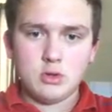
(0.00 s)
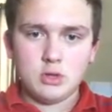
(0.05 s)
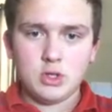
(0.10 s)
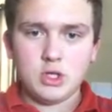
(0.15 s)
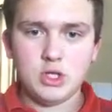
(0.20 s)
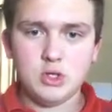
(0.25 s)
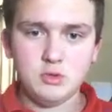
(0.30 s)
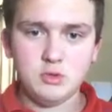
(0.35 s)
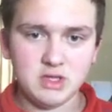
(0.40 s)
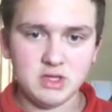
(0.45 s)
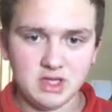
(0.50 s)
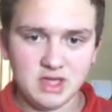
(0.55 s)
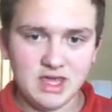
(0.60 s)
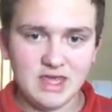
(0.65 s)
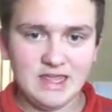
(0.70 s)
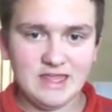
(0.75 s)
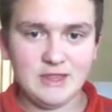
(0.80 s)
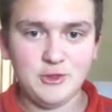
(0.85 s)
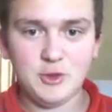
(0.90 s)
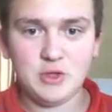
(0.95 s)
You
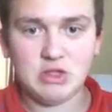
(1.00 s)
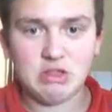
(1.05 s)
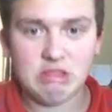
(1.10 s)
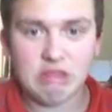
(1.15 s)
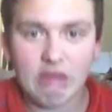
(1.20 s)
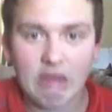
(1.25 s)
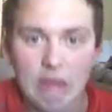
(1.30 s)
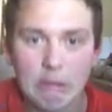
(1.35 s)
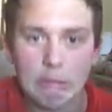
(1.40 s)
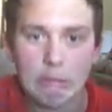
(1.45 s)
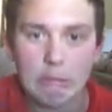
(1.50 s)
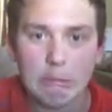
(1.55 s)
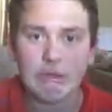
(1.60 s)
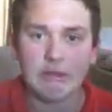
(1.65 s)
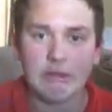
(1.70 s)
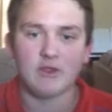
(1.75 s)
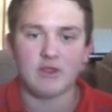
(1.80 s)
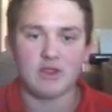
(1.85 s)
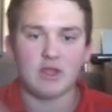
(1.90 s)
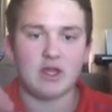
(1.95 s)
can stand right. You can
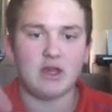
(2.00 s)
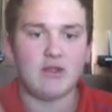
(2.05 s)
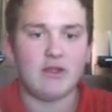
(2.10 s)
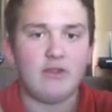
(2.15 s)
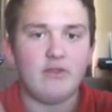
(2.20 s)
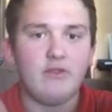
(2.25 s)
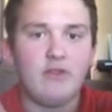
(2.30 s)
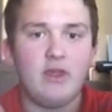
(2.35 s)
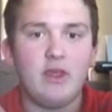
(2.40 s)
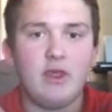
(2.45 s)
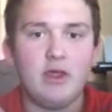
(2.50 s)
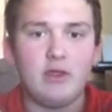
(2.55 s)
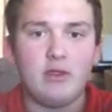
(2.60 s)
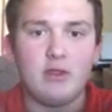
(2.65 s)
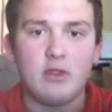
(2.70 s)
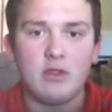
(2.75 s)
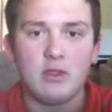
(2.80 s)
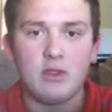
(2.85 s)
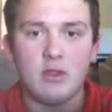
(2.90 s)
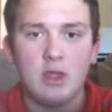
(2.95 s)
stand it like
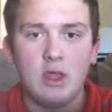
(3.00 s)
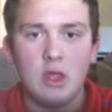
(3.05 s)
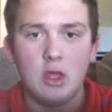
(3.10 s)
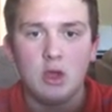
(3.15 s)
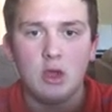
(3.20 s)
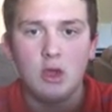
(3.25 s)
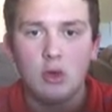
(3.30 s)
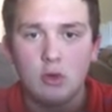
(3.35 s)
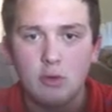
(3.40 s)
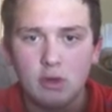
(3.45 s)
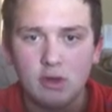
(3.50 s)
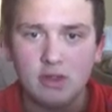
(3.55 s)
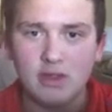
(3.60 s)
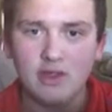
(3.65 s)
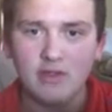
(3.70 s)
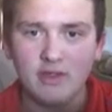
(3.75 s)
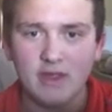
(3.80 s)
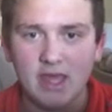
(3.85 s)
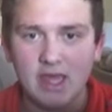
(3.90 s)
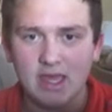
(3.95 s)
this, hold it like
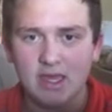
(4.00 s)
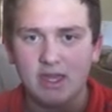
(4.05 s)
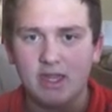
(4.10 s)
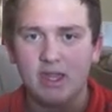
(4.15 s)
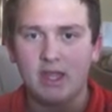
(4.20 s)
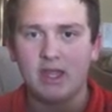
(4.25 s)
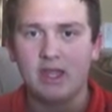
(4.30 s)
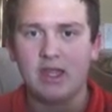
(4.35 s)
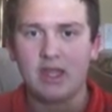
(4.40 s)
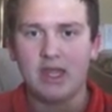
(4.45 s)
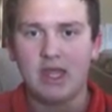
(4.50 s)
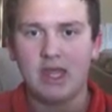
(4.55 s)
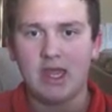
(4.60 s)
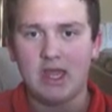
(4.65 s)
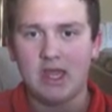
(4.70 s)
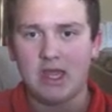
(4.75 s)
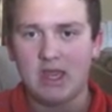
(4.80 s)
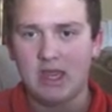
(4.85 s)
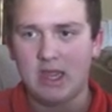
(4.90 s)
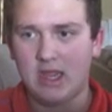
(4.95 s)
that,
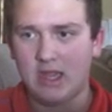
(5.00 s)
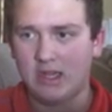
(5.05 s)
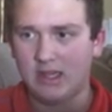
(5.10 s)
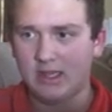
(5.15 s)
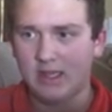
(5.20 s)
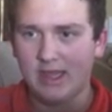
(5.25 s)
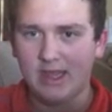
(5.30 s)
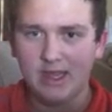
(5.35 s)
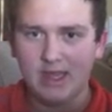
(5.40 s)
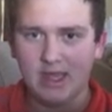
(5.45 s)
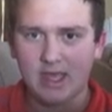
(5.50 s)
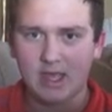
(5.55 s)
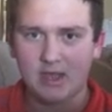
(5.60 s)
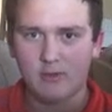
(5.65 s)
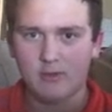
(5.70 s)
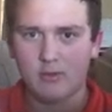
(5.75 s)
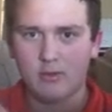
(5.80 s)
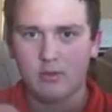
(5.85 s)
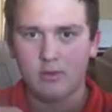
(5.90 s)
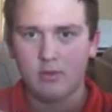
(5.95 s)
lay down,
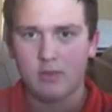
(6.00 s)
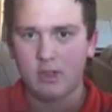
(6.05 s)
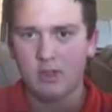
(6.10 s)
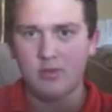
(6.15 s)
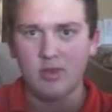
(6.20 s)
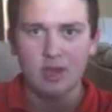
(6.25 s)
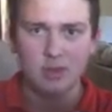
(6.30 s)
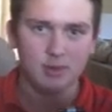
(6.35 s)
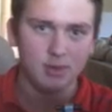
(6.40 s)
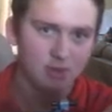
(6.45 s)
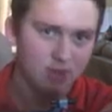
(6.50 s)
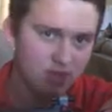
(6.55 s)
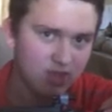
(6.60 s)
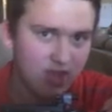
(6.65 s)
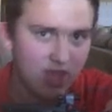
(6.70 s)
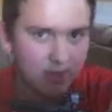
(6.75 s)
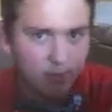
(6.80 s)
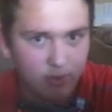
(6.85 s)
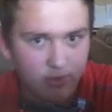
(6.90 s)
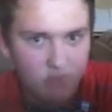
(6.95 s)
and be able to
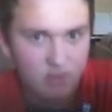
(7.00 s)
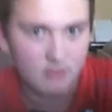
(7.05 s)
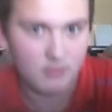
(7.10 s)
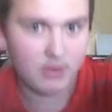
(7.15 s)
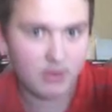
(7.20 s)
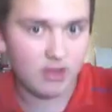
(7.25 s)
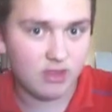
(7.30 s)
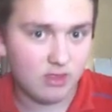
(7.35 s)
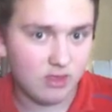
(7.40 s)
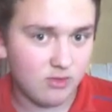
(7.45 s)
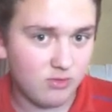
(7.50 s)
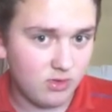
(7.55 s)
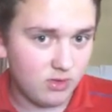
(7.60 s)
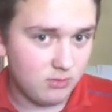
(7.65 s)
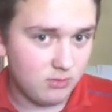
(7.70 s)
snipe with it, basically.